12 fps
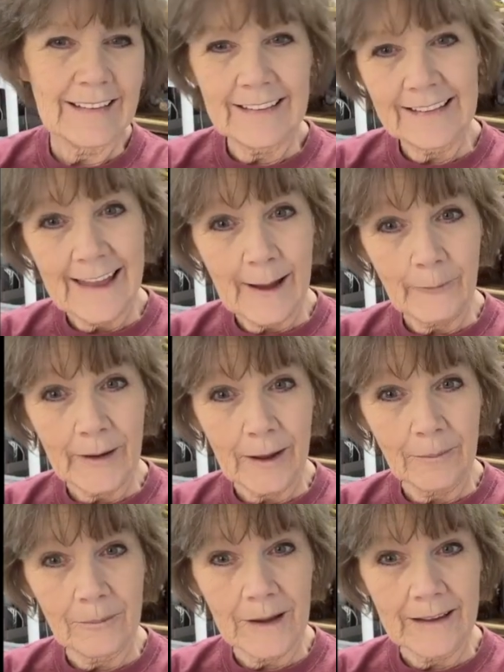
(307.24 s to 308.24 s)
Now we
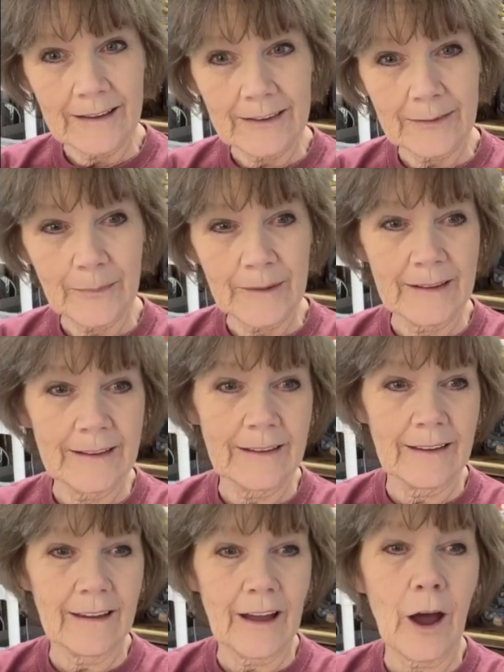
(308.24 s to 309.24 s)
got my husband.
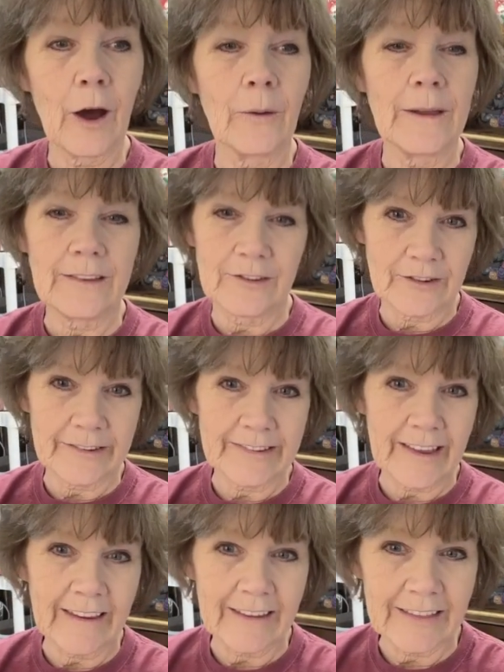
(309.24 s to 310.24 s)
Oh, he's
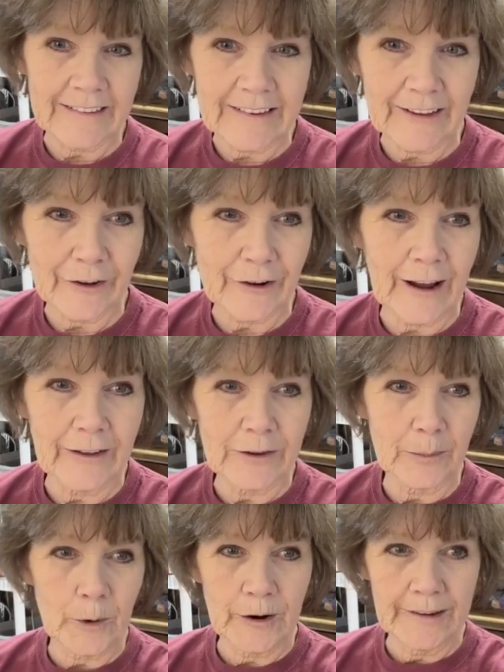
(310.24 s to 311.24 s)
just taking the tiller out
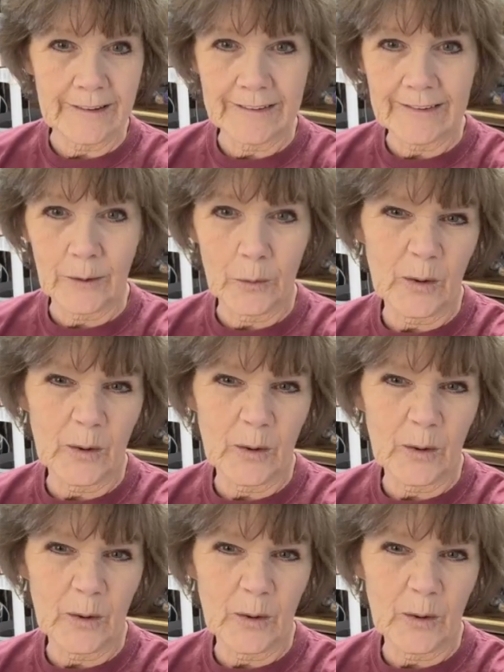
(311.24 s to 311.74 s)
to Brittany's.